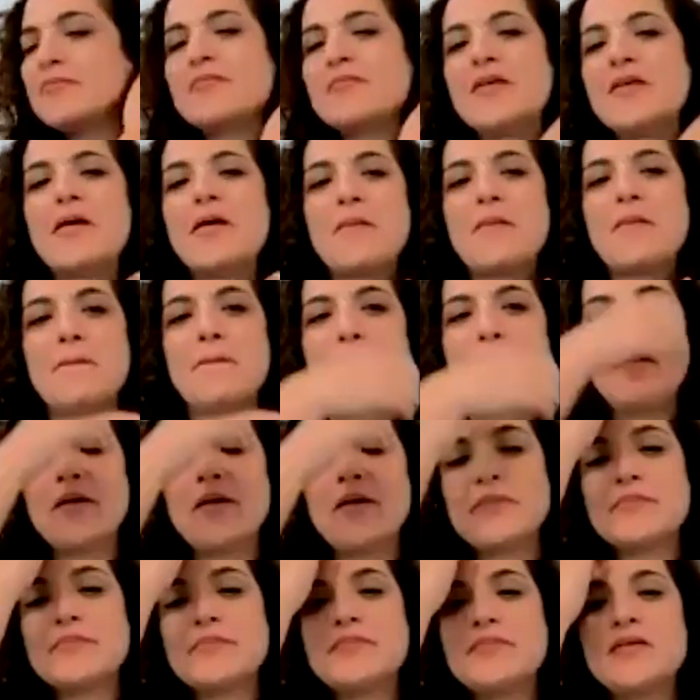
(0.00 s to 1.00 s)
Yeah,
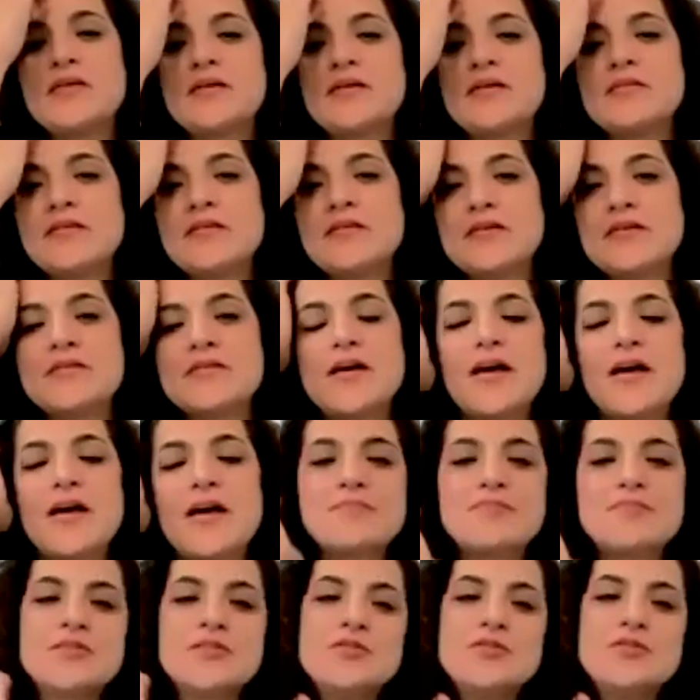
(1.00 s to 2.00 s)

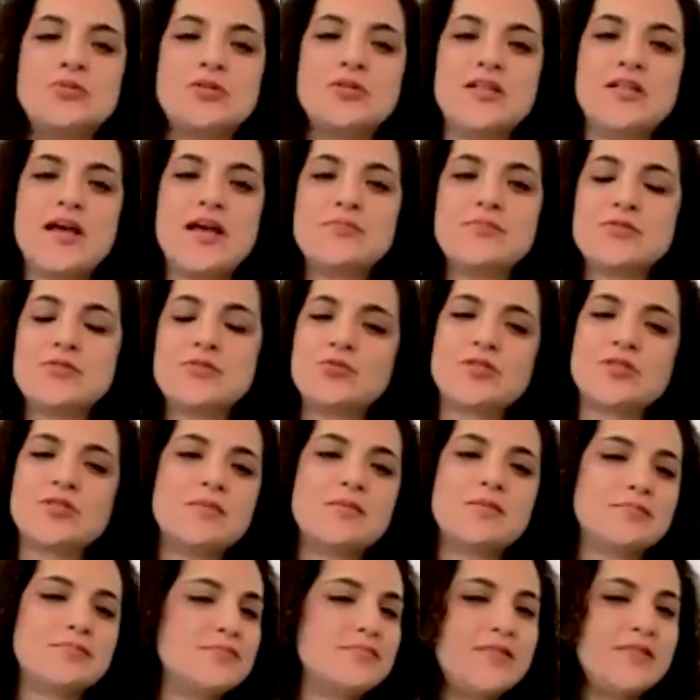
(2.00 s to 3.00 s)
absolutely.
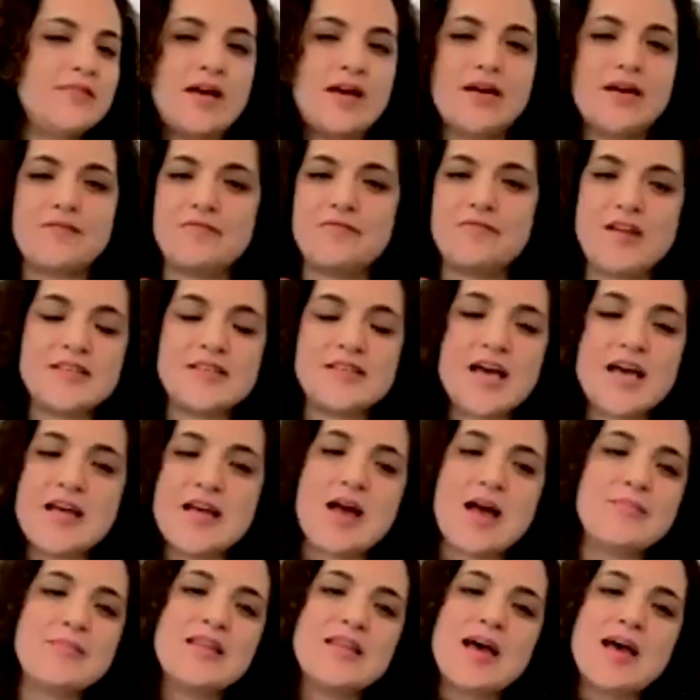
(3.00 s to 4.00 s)
Yeah,
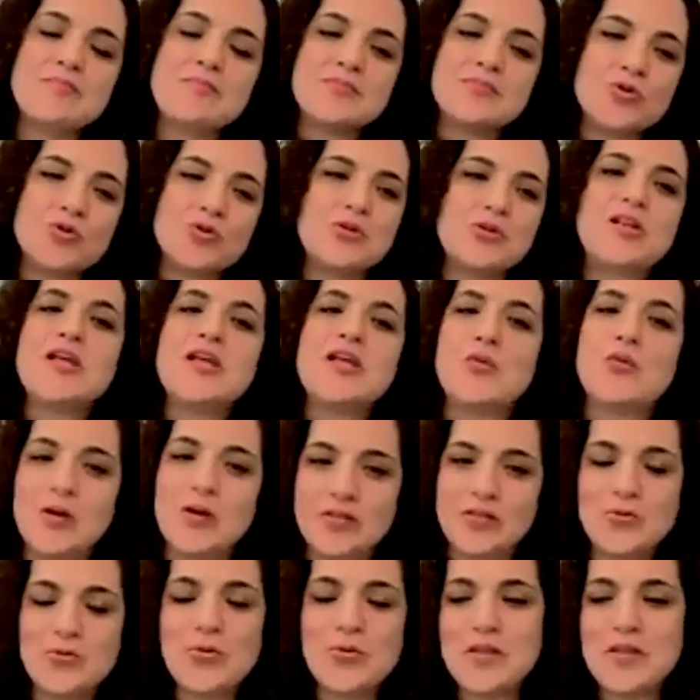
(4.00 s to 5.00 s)
fantastic. I mean, I'm totally
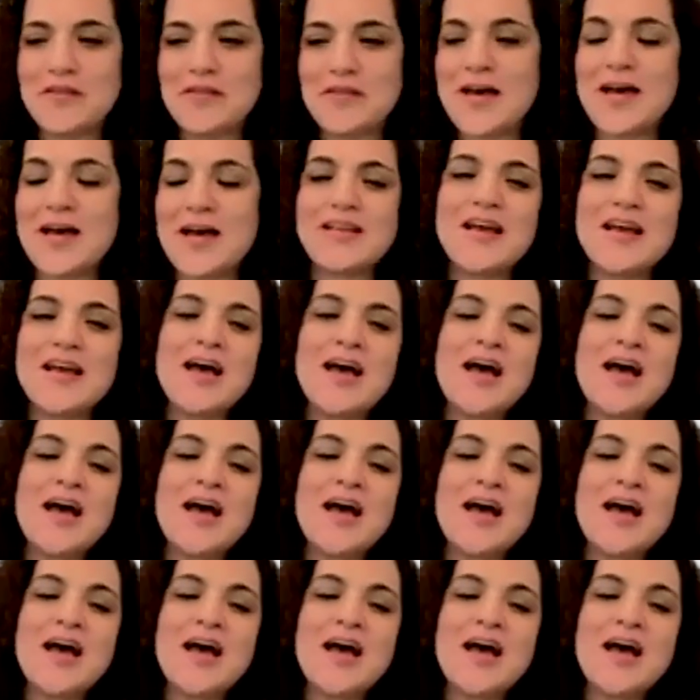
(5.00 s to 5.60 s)
with you on that.